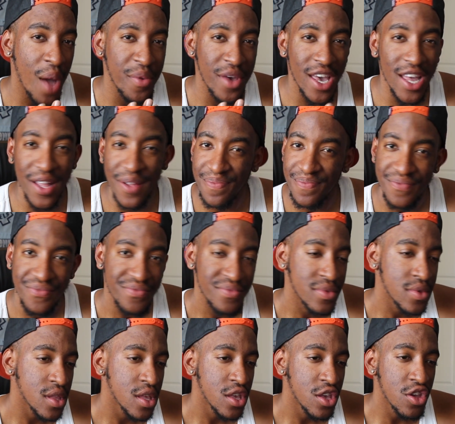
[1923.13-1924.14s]
I mean,
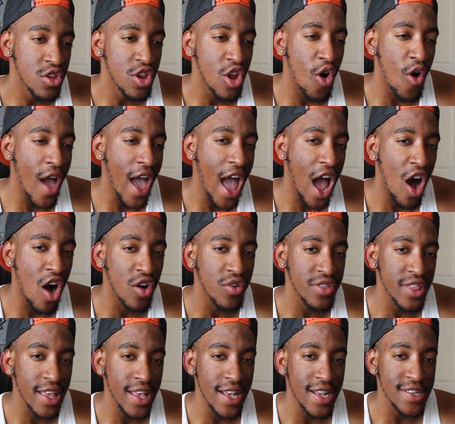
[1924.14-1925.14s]
you know how
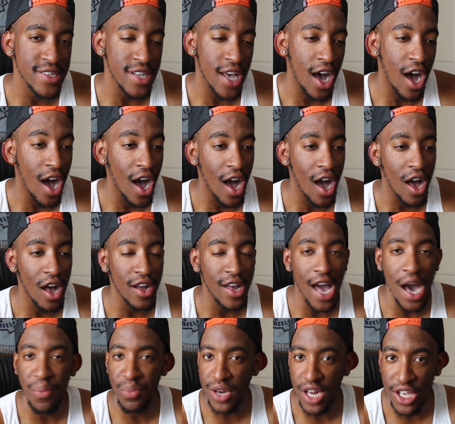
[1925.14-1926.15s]
these
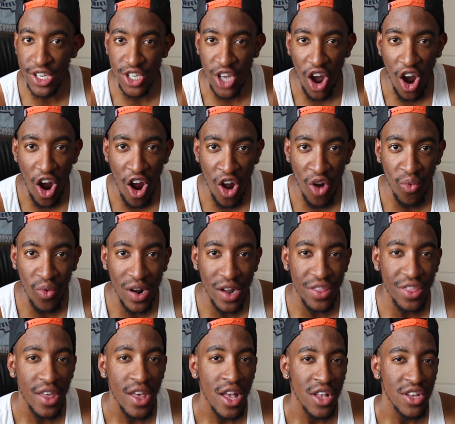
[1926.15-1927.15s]
companies are
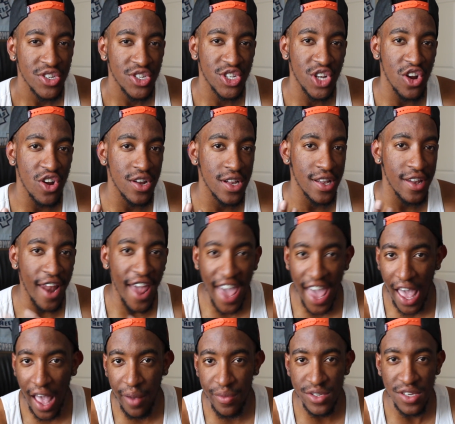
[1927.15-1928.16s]
with certain
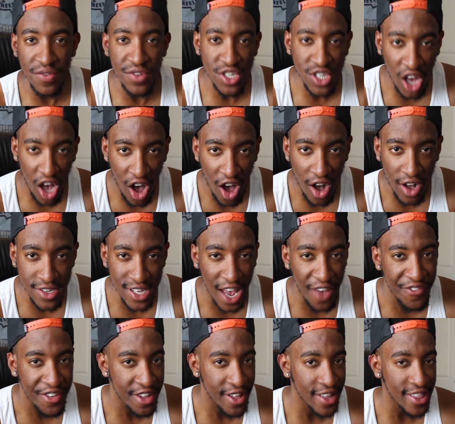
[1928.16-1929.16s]
names of songs.
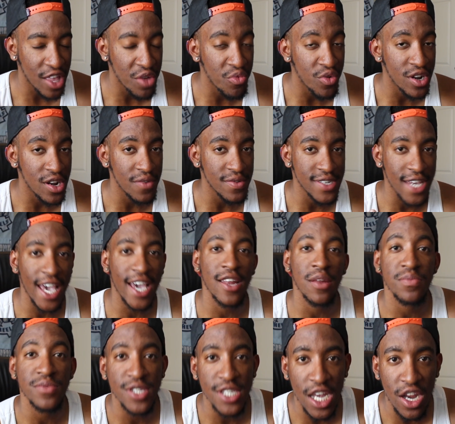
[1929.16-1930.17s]
I feel like they wouldn't have
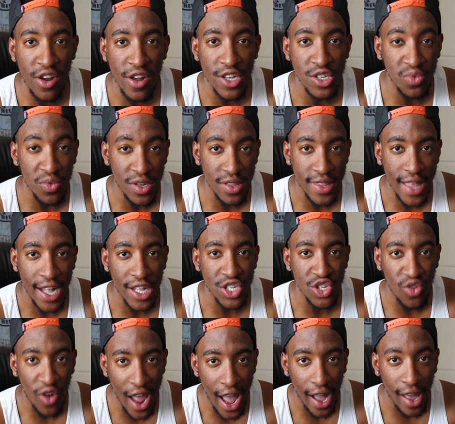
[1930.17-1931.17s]
taken him serious with that
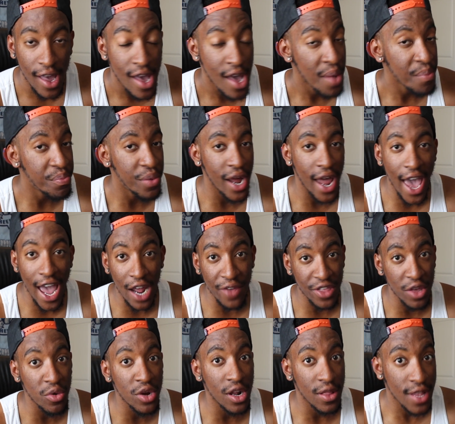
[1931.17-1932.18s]
track. But hey, if
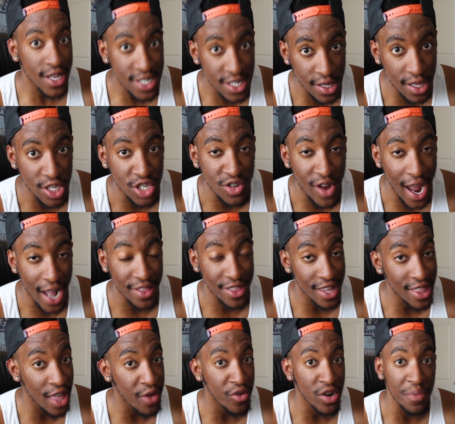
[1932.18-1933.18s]
they would have listened to the track,
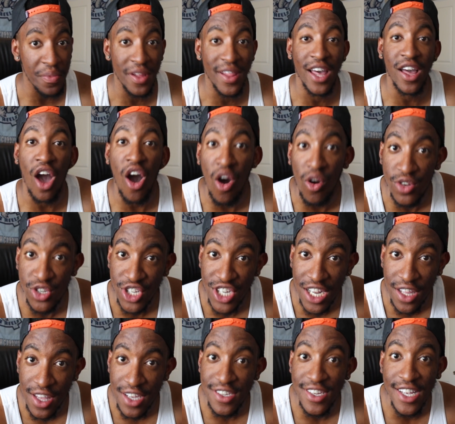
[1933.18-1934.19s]
then they would have been like, oh
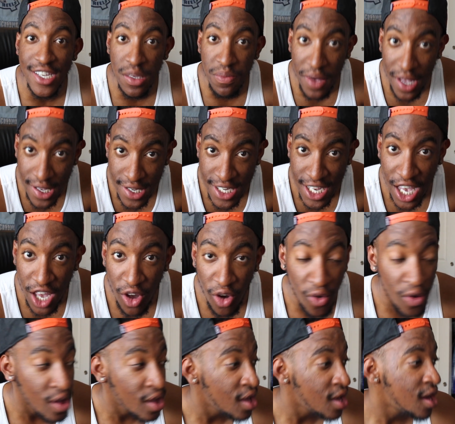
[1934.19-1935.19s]
shit, this needs to be a
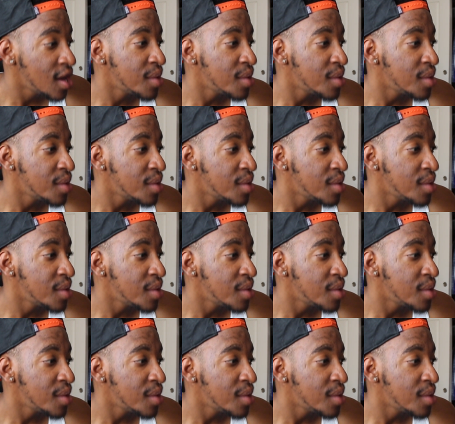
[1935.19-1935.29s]
single.